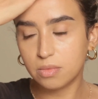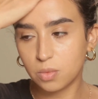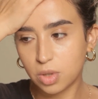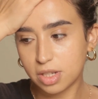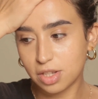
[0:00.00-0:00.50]

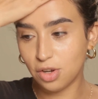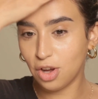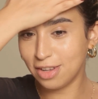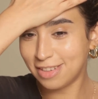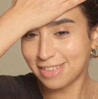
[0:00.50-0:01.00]
what is it
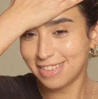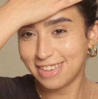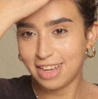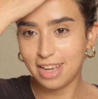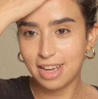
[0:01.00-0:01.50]
called?
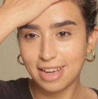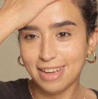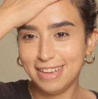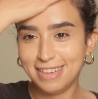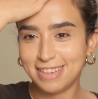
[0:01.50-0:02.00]

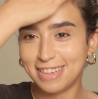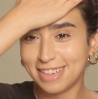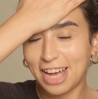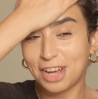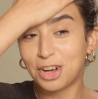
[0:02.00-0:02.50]

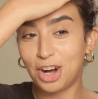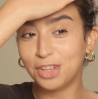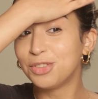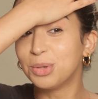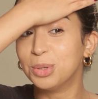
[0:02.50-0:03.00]
A
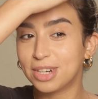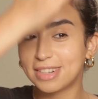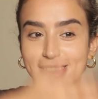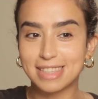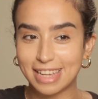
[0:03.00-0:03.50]
contour
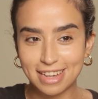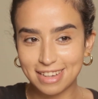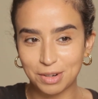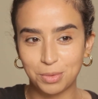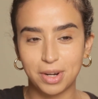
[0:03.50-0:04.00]
stick
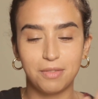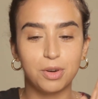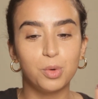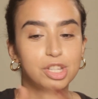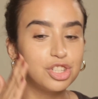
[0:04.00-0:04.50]
or whatever,
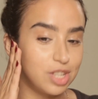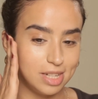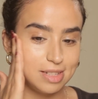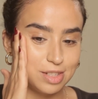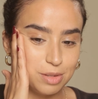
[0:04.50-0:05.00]
which
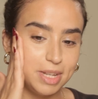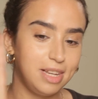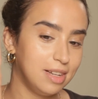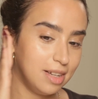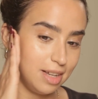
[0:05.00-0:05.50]
tends to
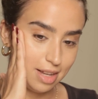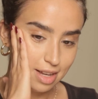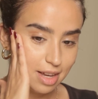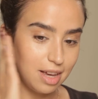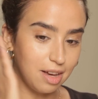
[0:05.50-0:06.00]
be
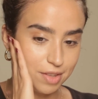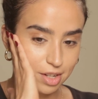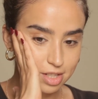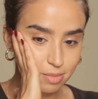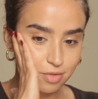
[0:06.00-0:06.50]
heavier
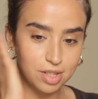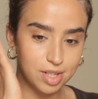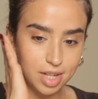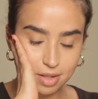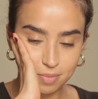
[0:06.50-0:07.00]
some of the
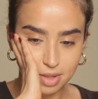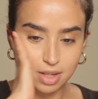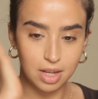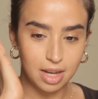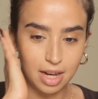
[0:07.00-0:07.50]
time,
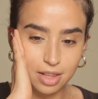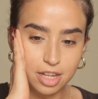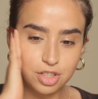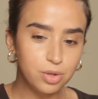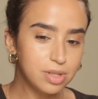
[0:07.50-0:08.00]
I
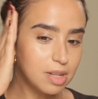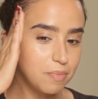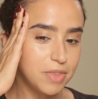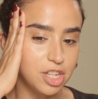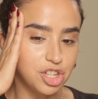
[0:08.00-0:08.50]
like to use
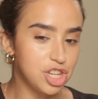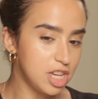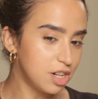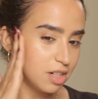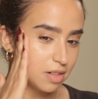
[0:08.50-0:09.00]
something
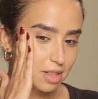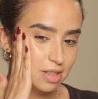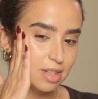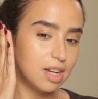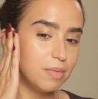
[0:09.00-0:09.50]
sheer. This
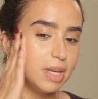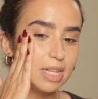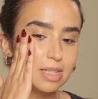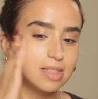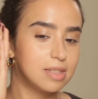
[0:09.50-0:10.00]
kind of
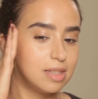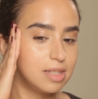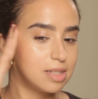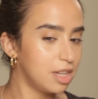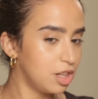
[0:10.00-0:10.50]
makes the
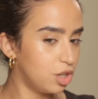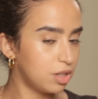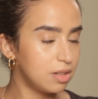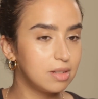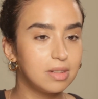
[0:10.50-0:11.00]
skin
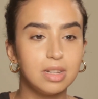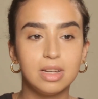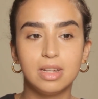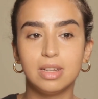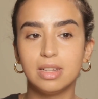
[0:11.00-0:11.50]
look
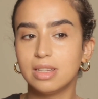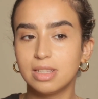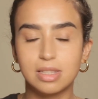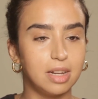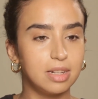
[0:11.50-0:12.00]

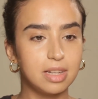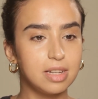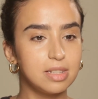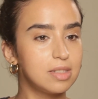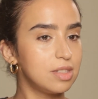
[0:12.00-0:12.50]

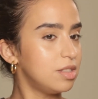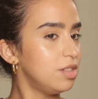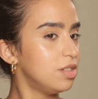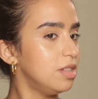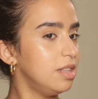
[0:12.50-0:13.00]
sun-kissed. Do
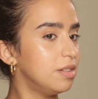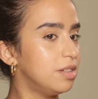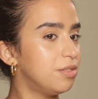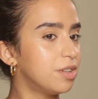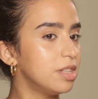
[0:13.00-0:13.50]
you see the
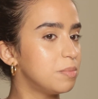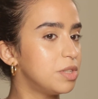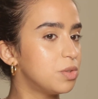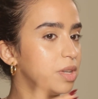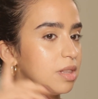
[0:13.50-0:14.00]
difference
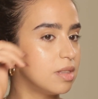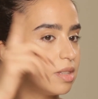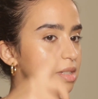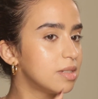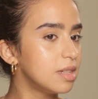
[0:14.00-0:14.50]
between
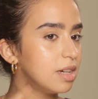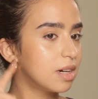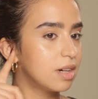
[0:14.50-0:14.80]
this here